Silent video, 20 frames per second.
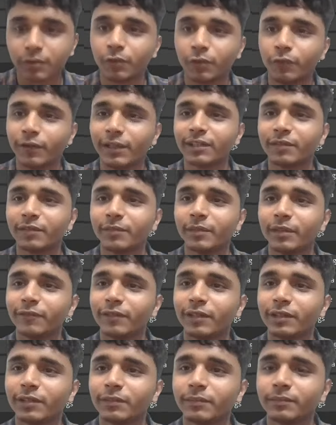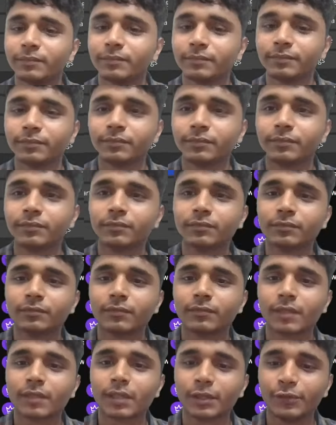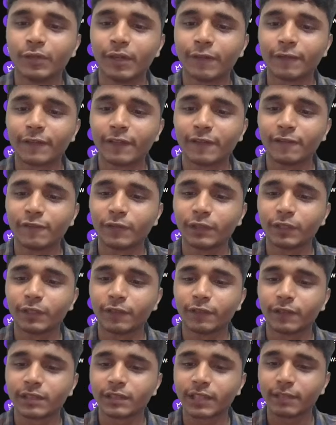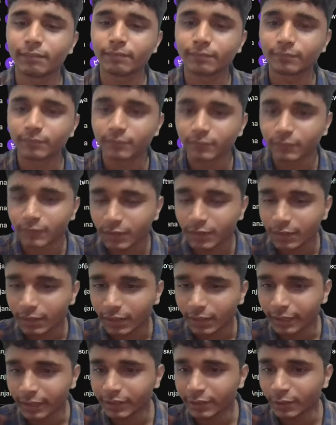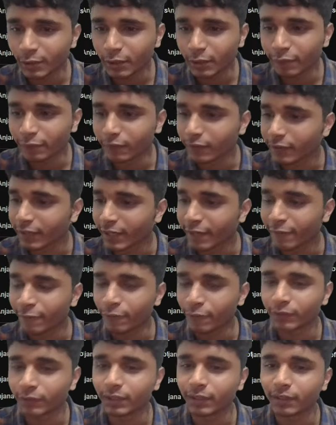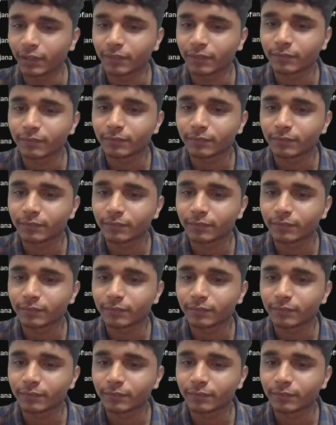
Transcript: welcome, man. Welcome. You have came for the first time. I think you have came for the.